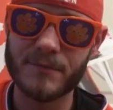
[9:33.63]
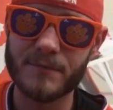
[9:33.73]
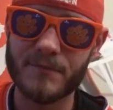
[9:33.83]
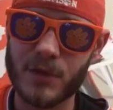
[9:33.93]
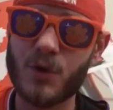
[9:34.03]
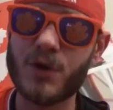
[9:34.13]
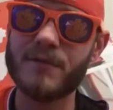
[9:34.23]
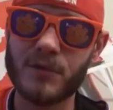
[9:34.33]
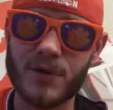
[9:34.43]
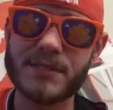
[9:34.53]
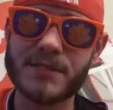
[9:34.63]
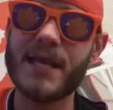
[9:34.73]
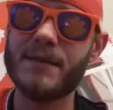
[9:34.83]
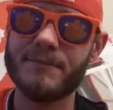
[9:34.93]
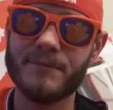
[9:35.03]
Florida and Florida
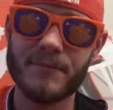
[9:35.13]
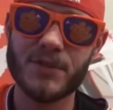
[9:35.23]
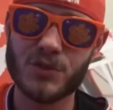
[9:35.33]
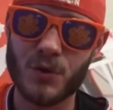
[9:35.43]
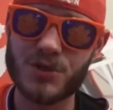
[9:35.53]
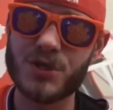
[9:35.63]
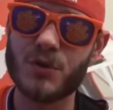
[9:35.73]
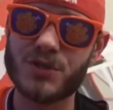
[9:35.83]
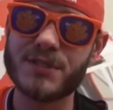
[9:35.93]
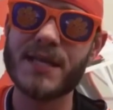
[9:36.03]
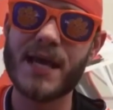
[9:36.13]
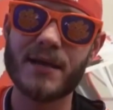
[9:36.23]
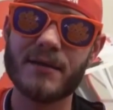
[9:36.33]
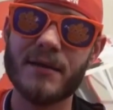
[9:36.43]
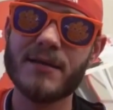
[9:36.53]
State, Georgia and Georgia Tech,
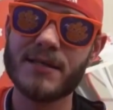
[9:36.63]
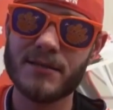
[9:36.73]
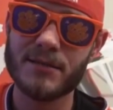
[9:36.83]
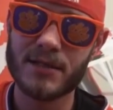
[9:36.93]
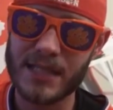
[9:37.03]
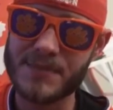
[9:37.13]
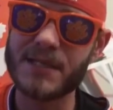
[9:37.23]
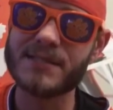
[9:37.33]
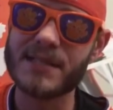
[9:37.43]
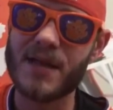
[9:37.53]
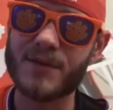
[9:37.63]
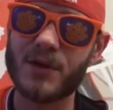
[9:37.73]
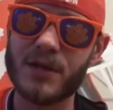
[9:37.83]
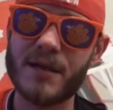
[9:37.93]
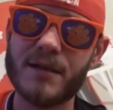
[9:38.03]
Clemson and South
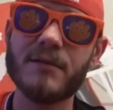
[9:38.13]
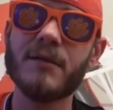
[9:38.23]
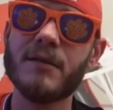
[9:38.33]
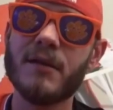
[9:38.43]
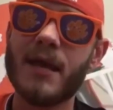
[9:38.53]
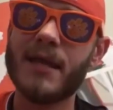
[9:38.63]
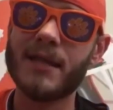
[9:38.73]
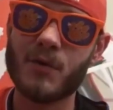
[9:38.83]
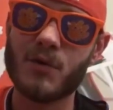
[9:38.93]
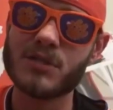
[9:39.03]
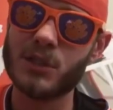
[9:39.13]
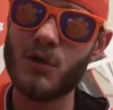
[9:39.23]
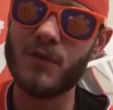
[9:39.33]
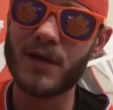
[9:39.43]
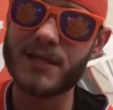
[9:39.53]
Carolina, and then, of course,
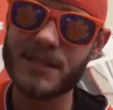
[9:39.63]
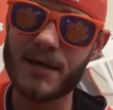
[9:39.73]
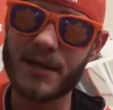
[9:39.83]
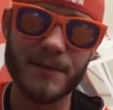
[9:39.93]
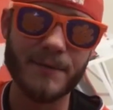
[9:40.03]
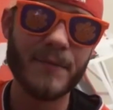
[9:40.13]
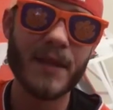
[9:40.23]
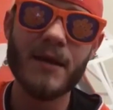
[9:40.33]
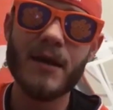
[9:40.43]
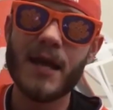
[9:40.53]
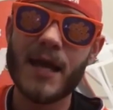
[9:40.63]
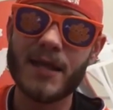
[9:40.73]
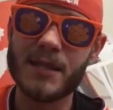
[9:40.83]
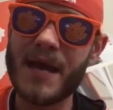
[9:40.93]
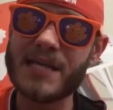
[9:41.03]
Louisville and Kentucky. In
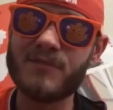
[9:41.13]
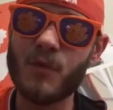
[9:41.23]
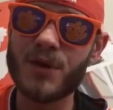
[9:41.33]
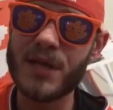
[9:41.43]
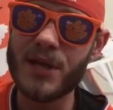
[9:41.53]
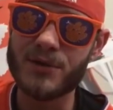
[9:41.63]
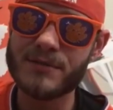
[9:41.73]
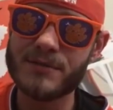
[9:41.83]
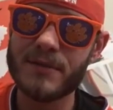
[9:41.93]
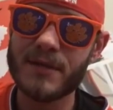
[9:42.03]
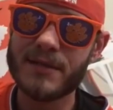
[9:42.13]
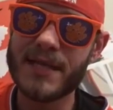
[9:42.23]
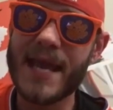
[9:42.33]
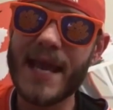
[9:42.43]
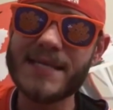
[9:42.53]
the past 4 years,
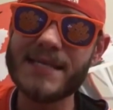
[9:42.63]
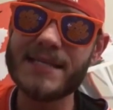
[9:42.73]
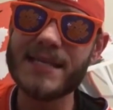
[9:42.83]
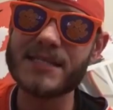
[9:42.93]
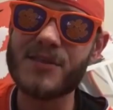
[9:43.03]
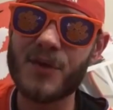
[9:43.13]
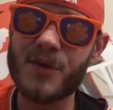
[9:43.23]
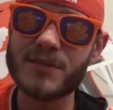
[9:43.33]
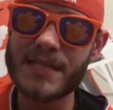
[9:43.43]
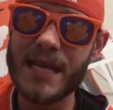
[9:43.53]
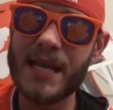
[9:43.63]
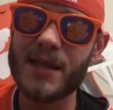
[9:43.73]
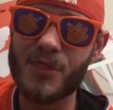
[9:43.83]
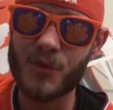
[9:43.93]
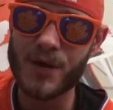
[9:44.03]
the ACC is
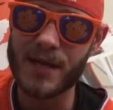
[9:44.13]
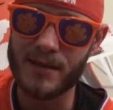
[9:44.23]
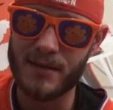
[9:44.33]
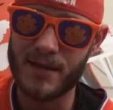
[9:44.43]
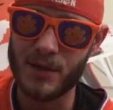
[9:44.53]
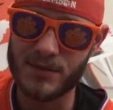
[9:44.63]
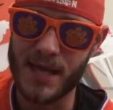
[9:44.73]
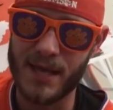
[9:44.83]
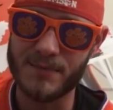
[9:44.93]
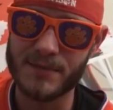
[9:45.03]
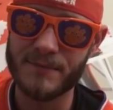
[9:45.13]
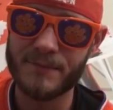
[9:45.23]
13-3 in those games.